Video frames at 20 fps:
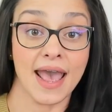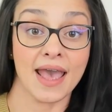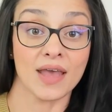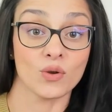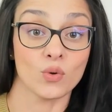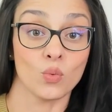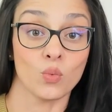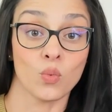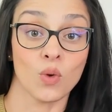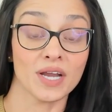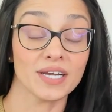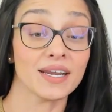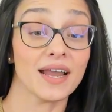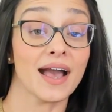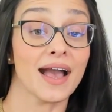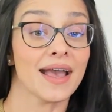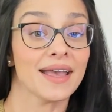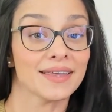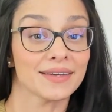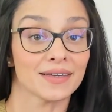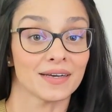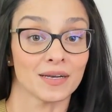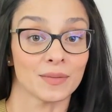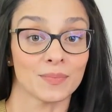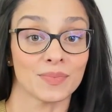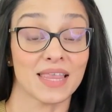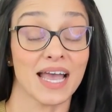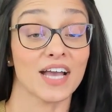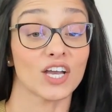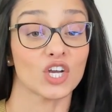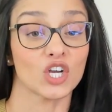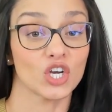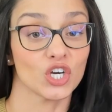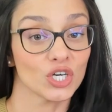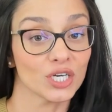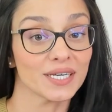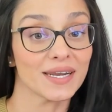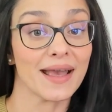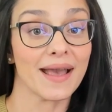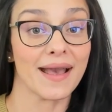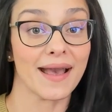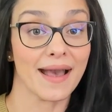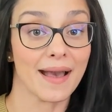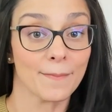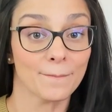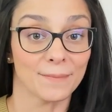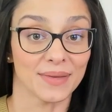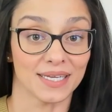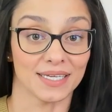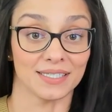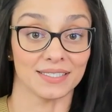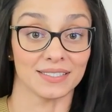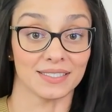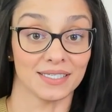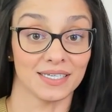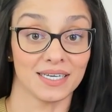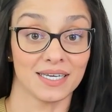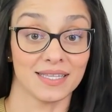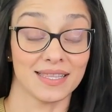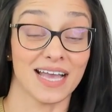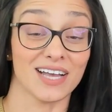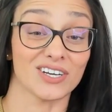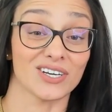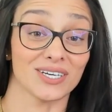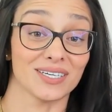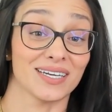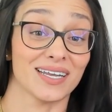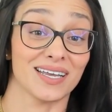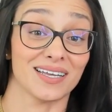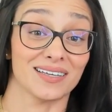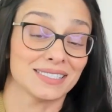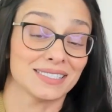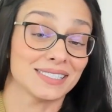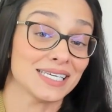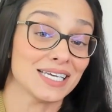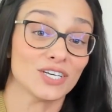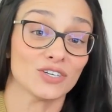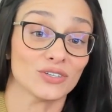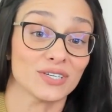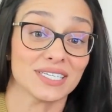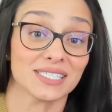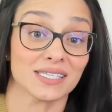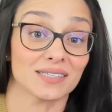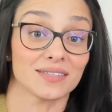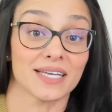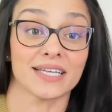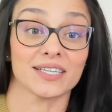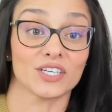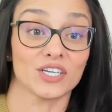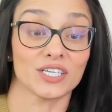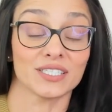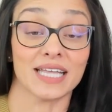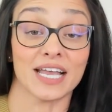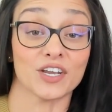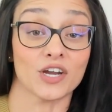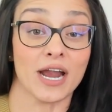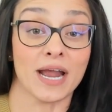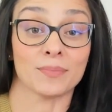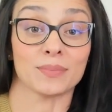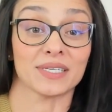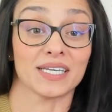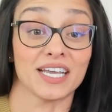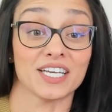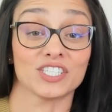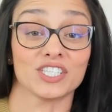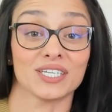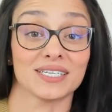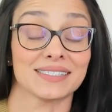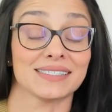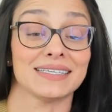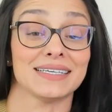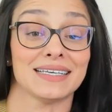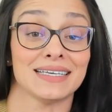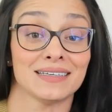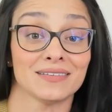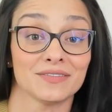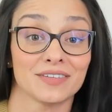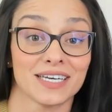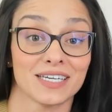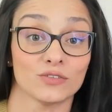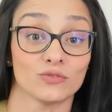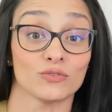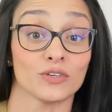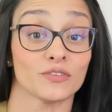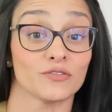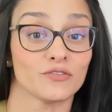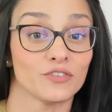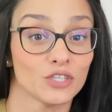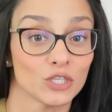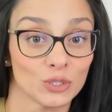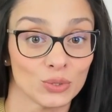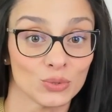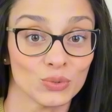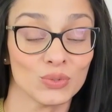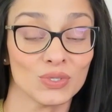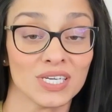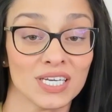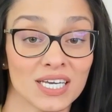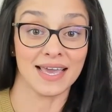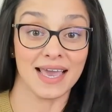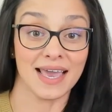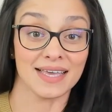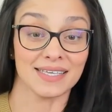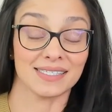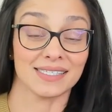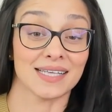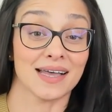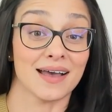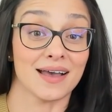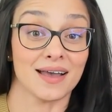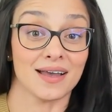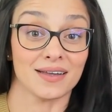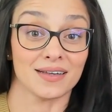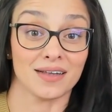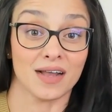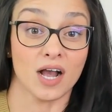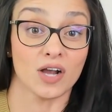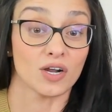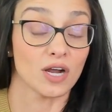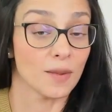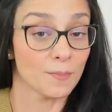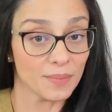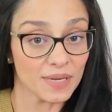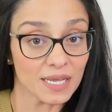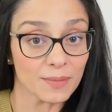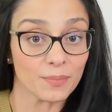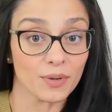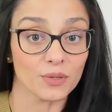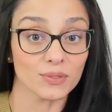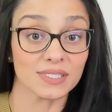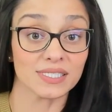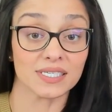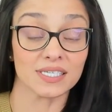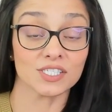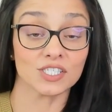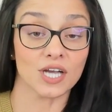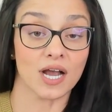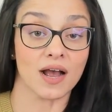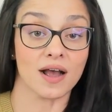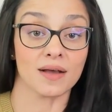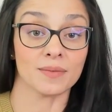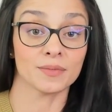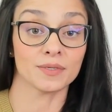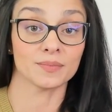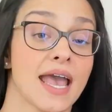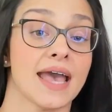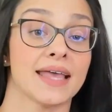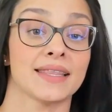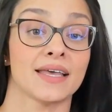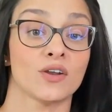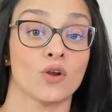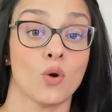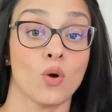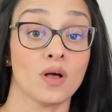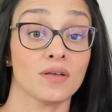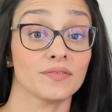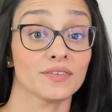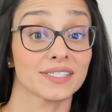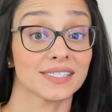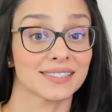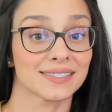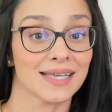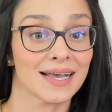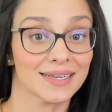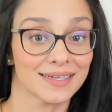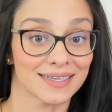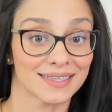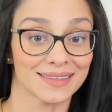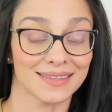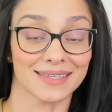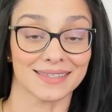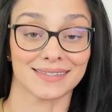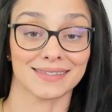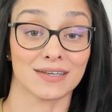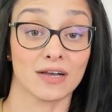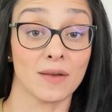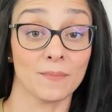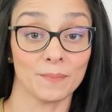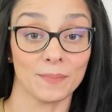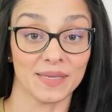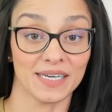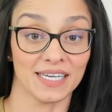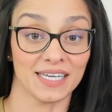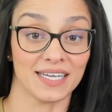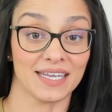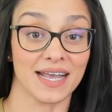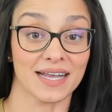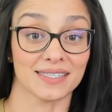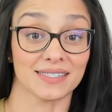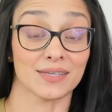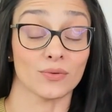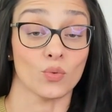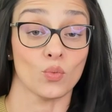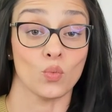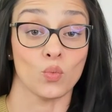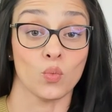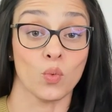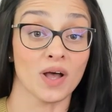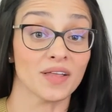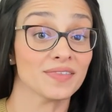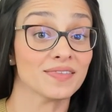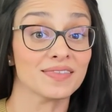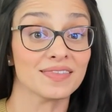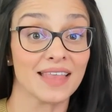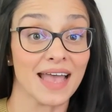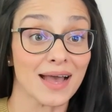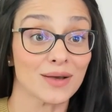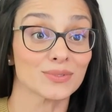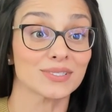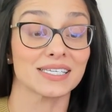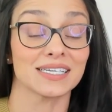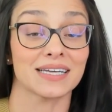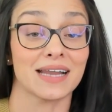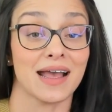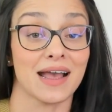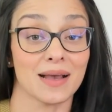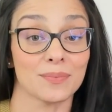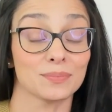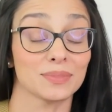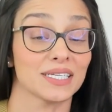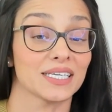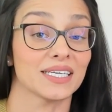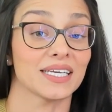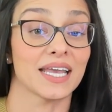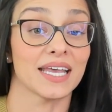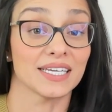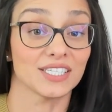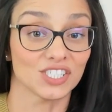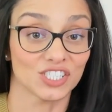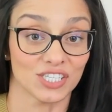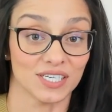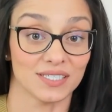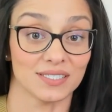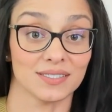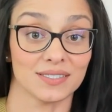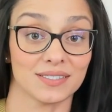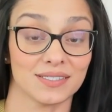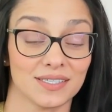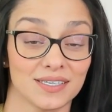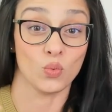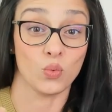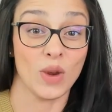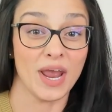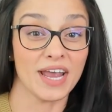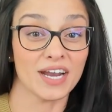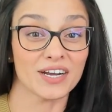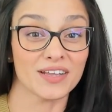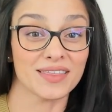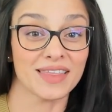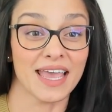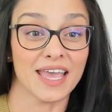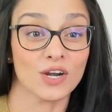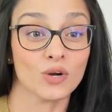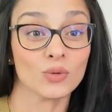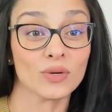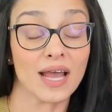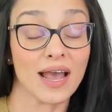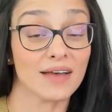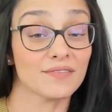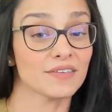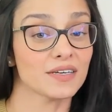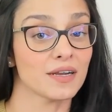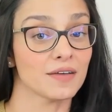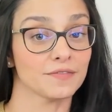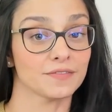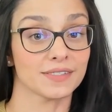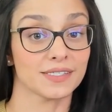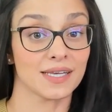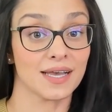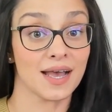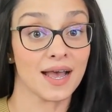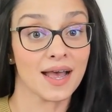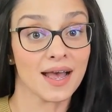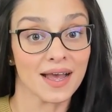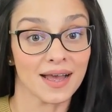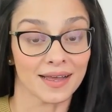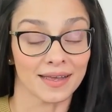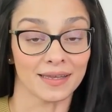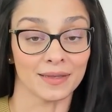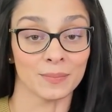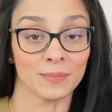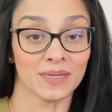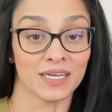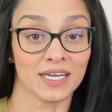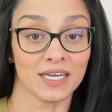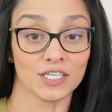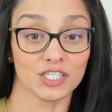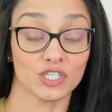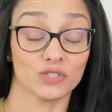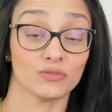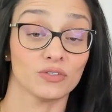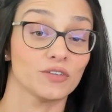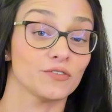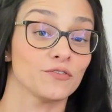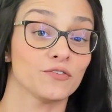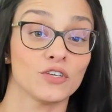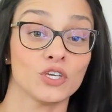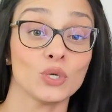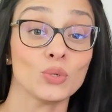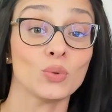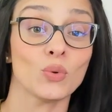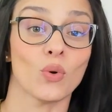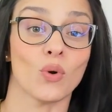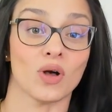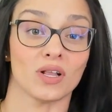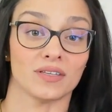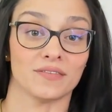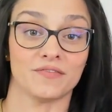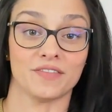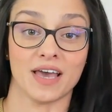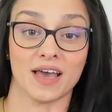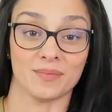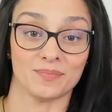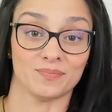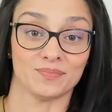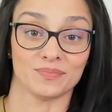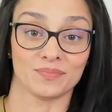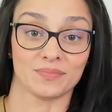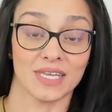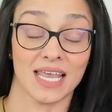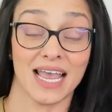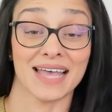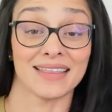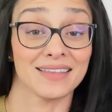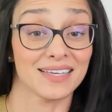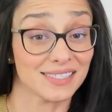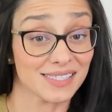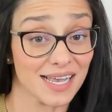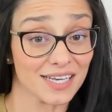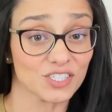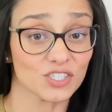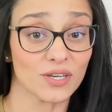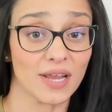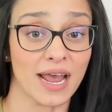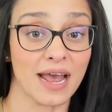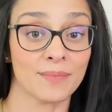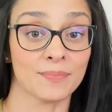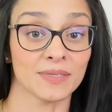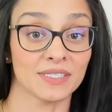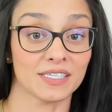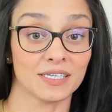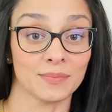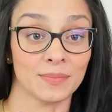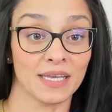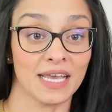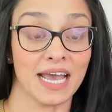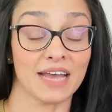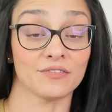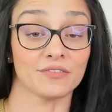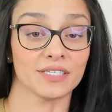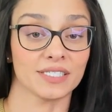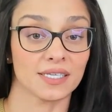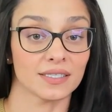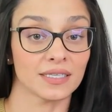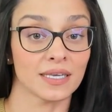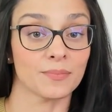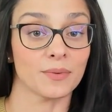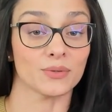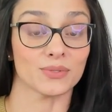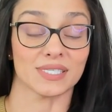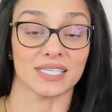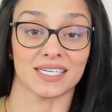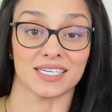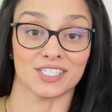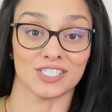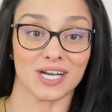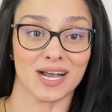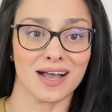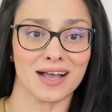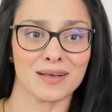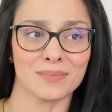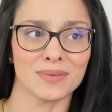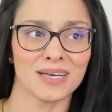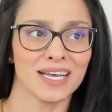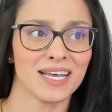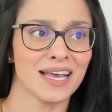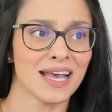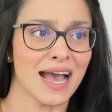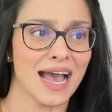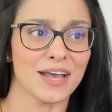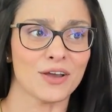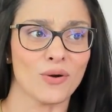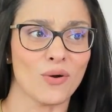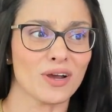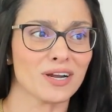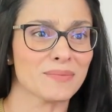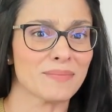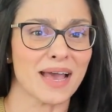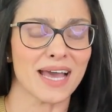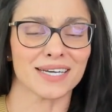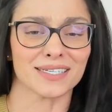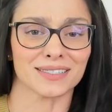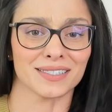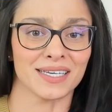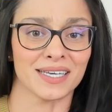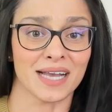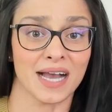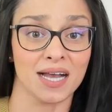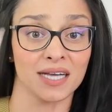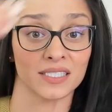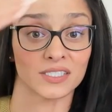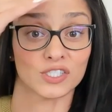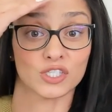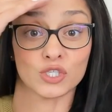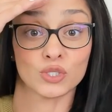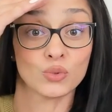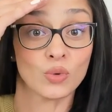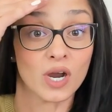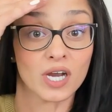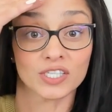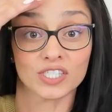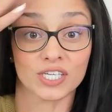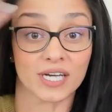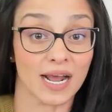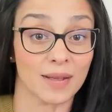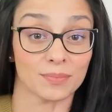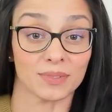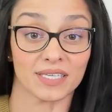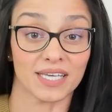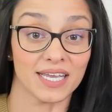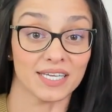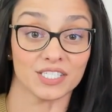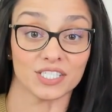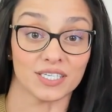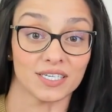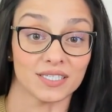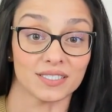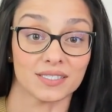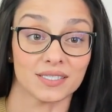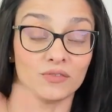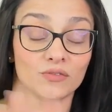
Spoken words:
And one item that could happen that could decrease the likelihood that your application is even reviewed is that a company posts a job and then all of a sudden this company gets 1,000 applications where they don't have enough time to review all of them. And this actually happened to me. I recently posted a job. I automatically got 200 applications.